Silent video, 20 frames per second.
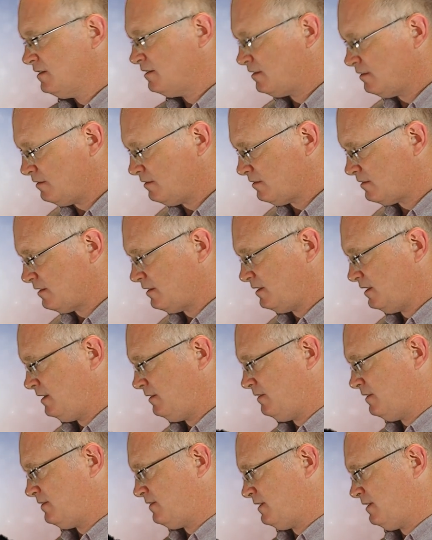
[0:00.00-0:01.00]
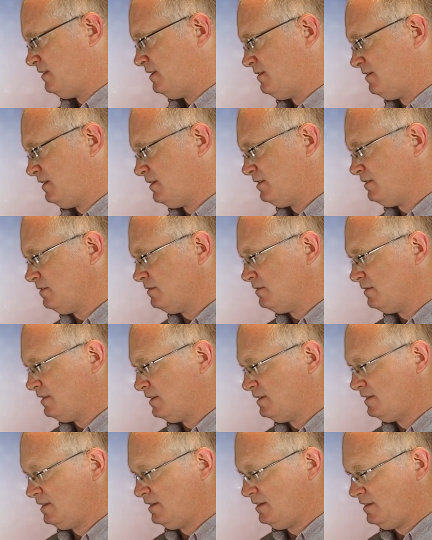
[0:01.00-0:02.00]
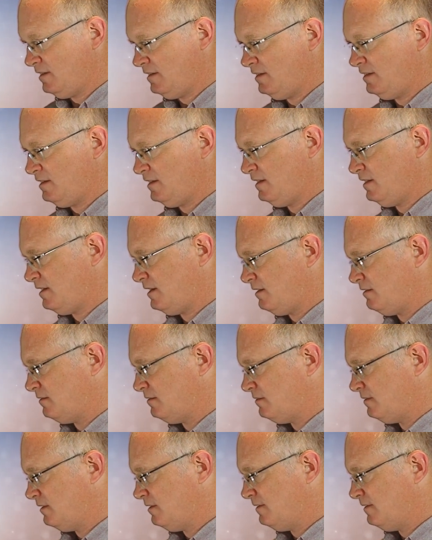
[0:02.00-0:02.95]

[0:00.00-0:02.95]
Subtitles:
thought that he was very special and didn't need any help.